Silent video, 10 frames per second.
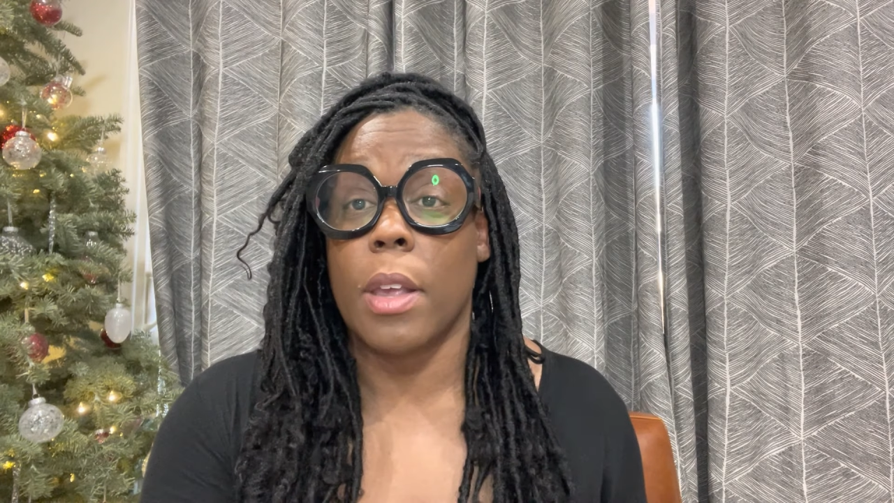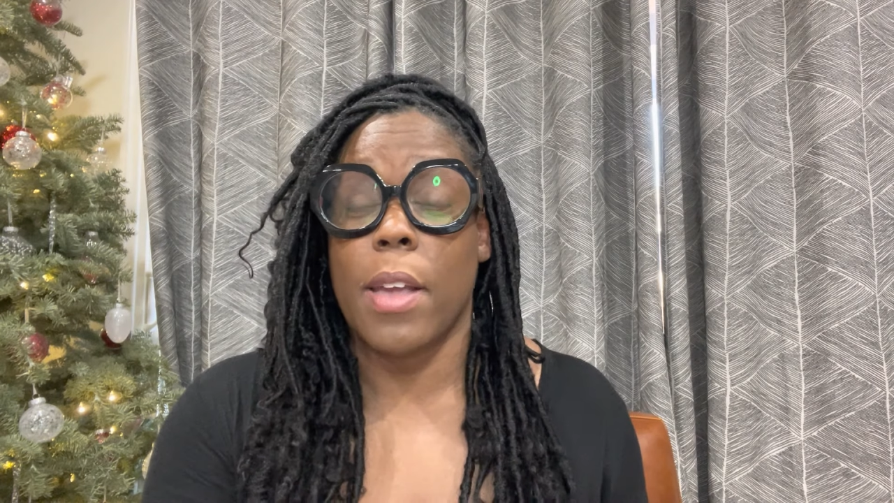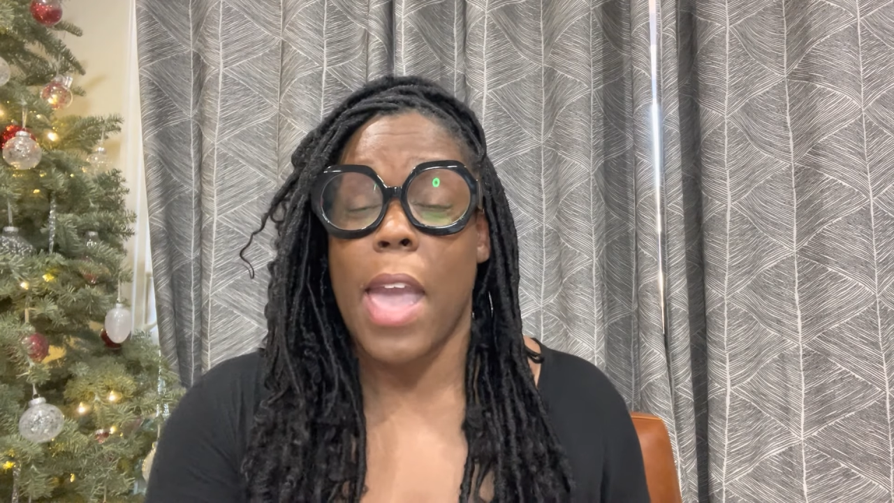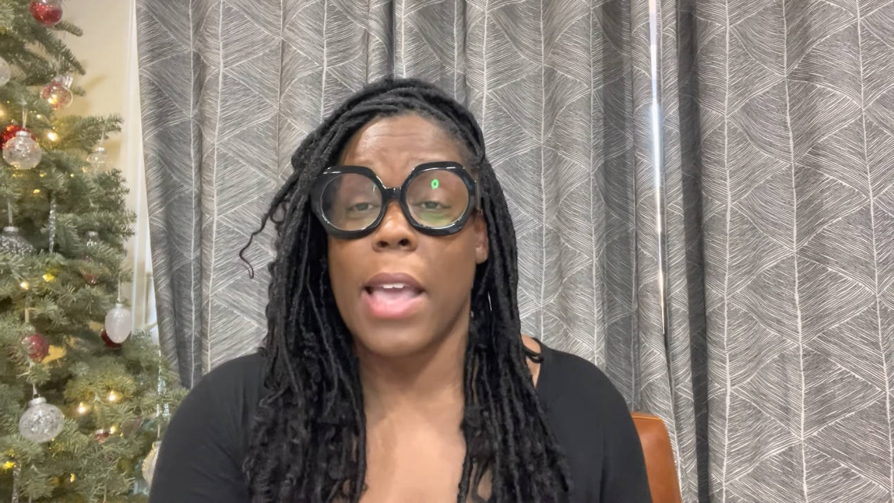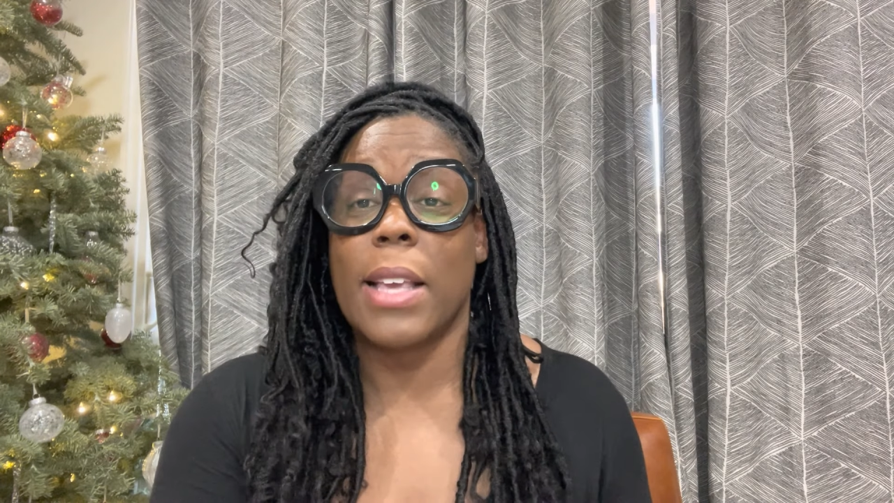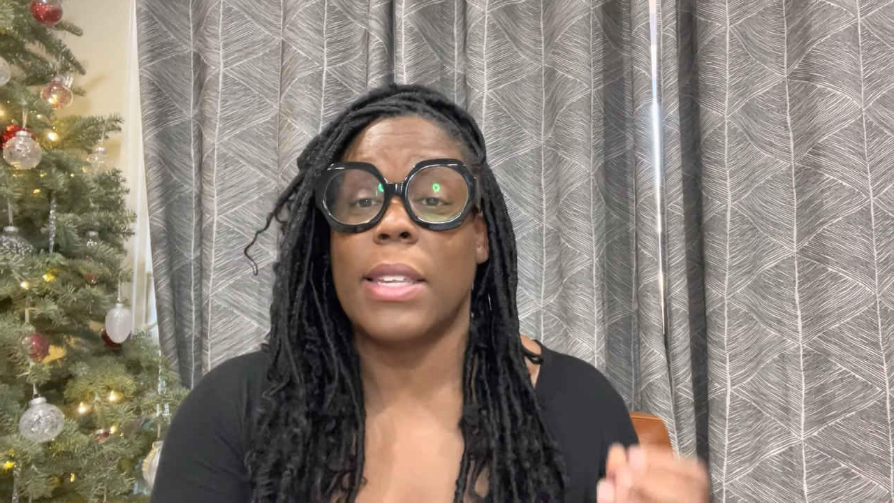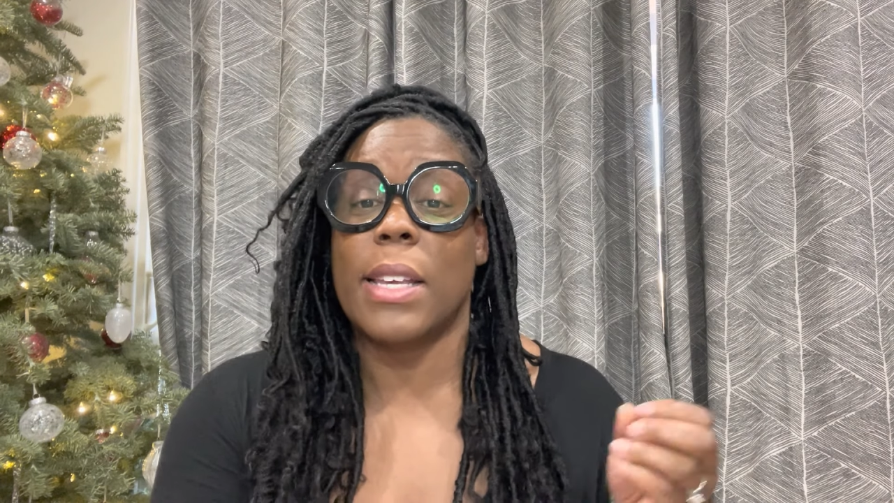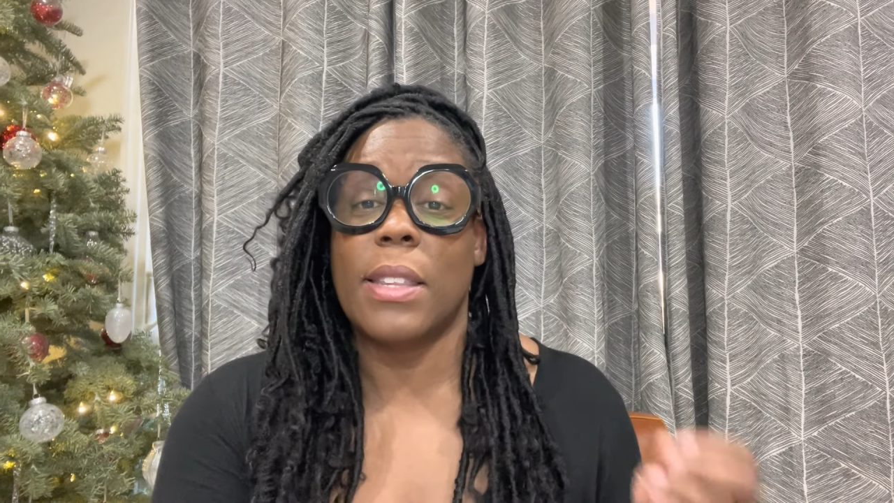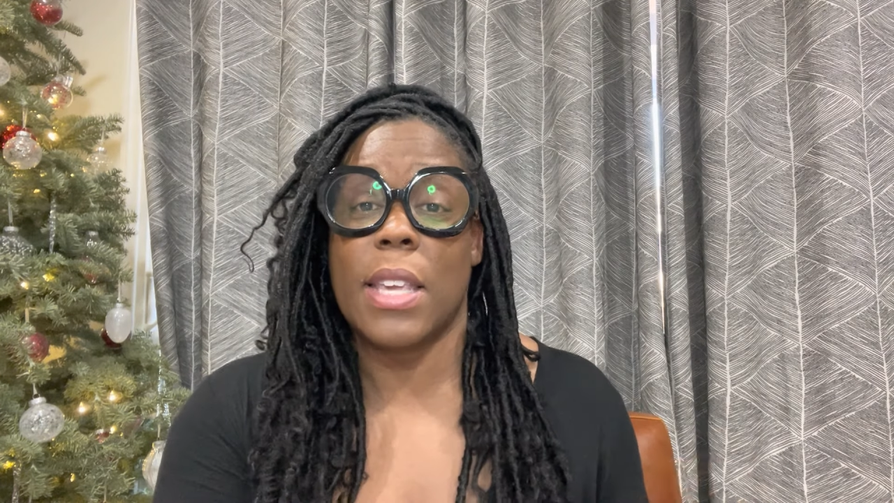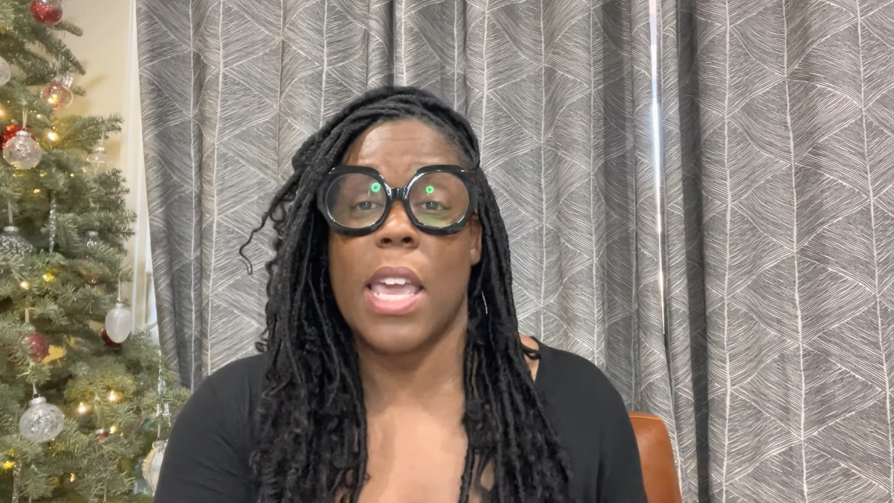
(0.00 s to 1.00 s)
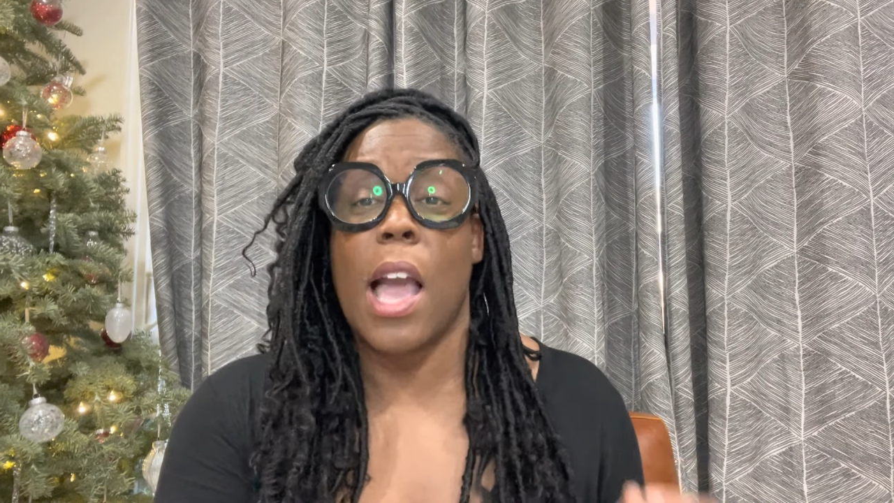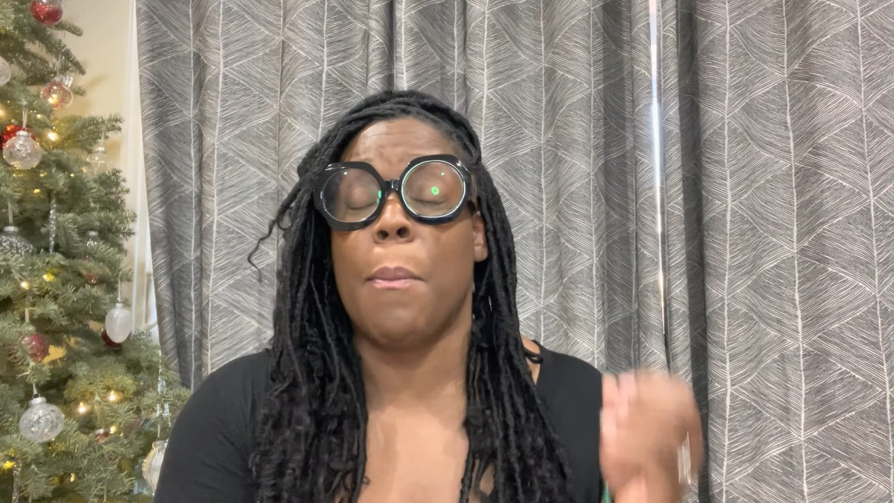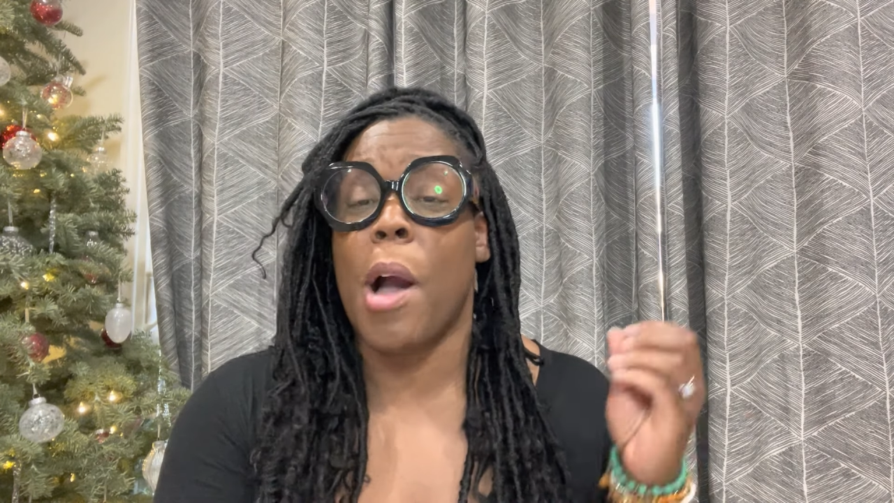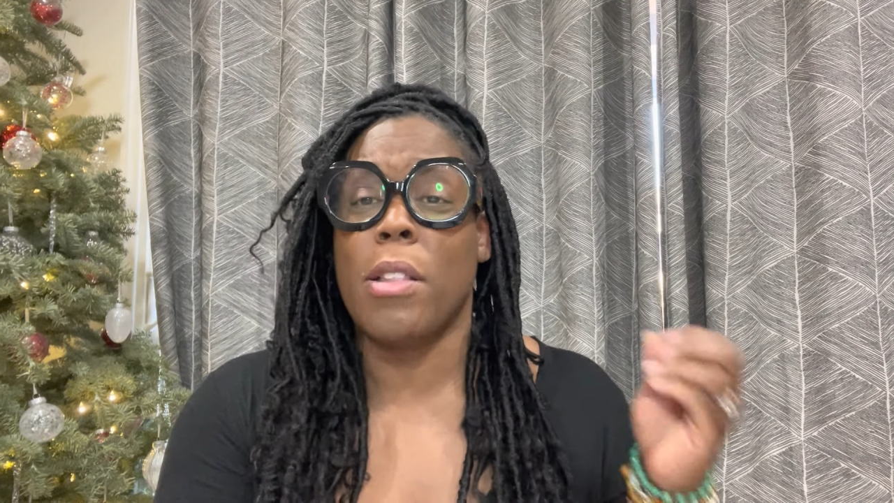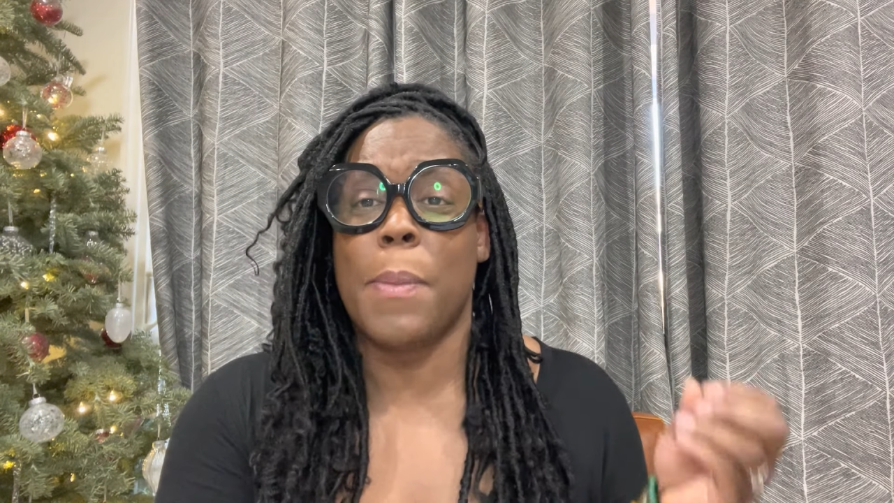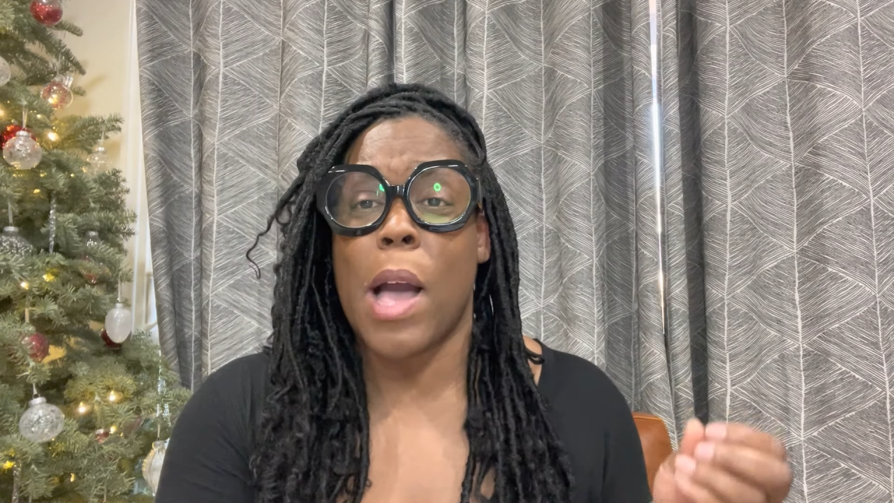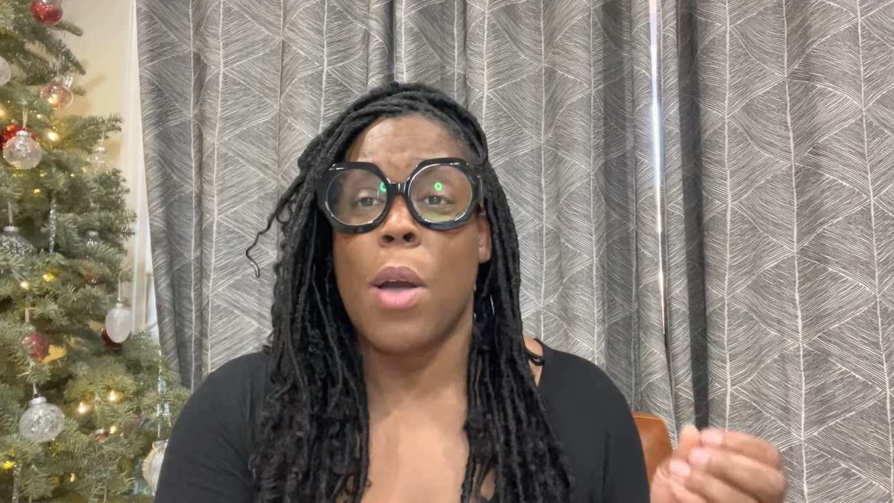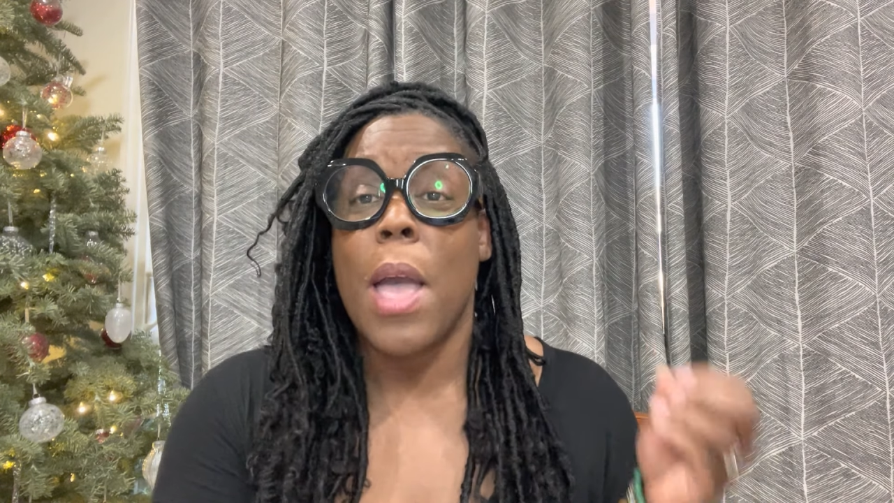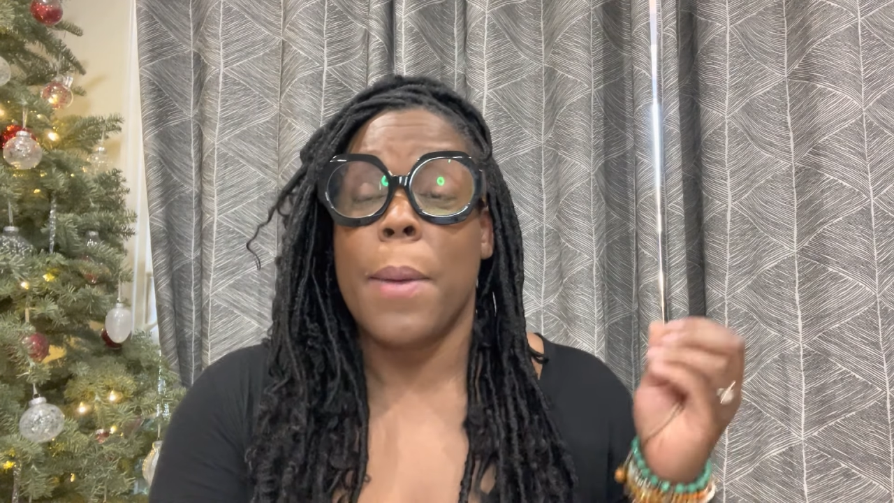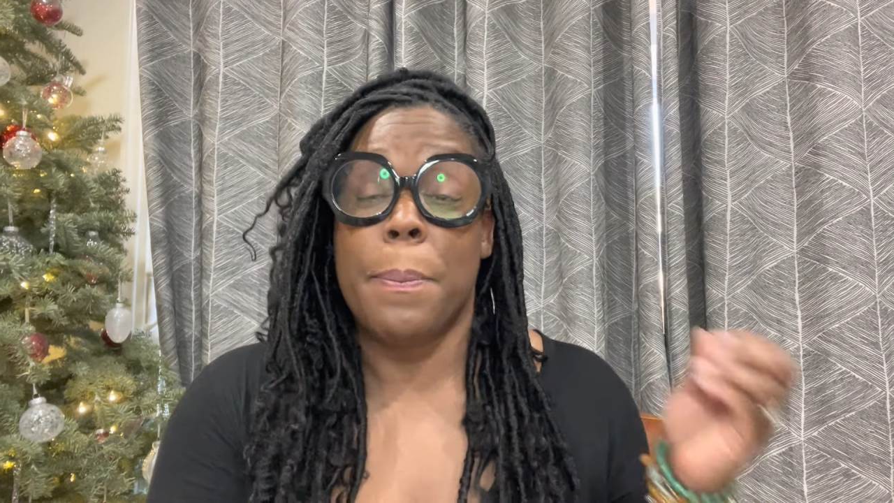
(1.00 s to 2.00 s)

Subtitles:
Okay, because that's the key. I'm all about